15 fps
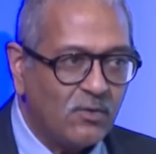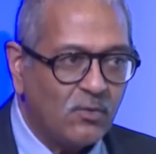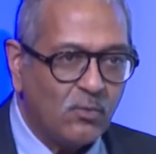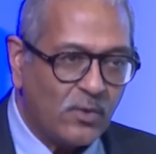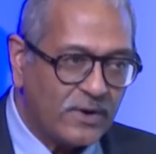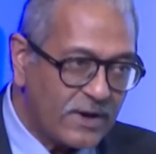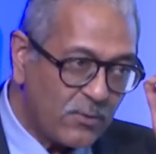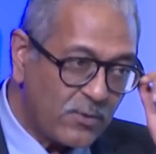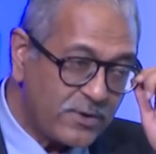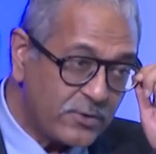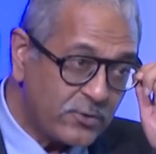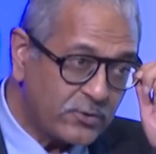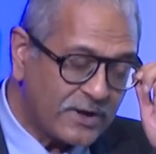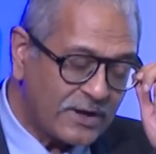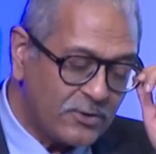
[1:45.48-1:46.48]
what I wanted
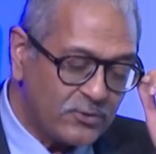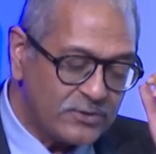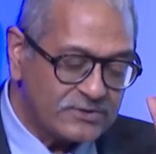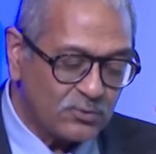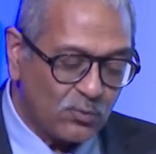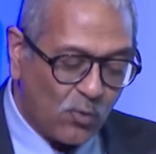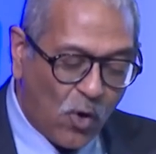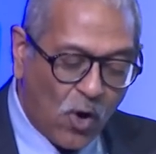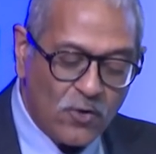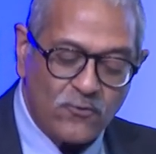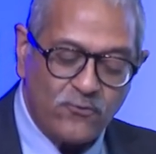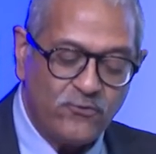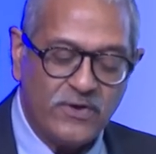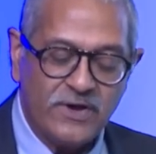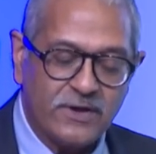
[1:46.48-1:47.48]
to tell you is
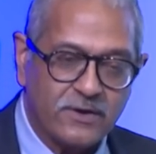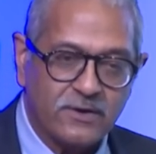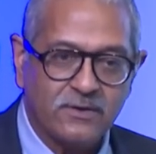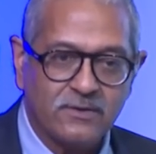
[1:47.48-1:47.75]
warfare